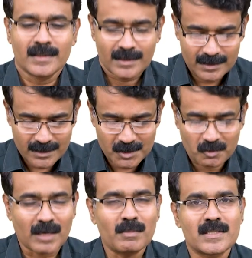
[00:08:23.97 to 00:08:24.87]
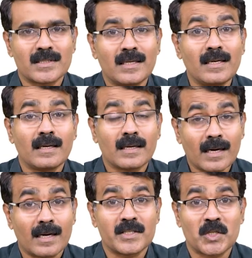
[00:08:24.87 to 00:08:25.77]
This is squamous cell
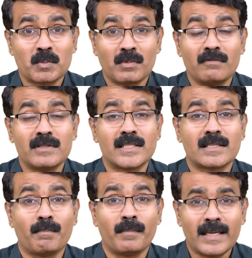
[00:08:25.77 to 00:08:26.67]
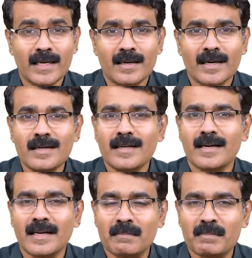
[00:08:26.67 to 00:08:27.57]
carcinoma, which is a malignant
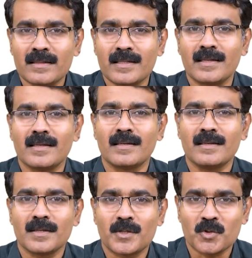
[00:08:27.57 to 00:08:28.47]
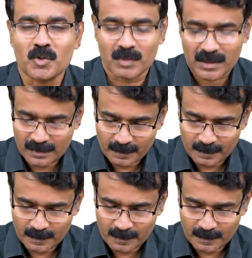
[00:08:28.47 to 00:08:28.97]
epithelial tumor.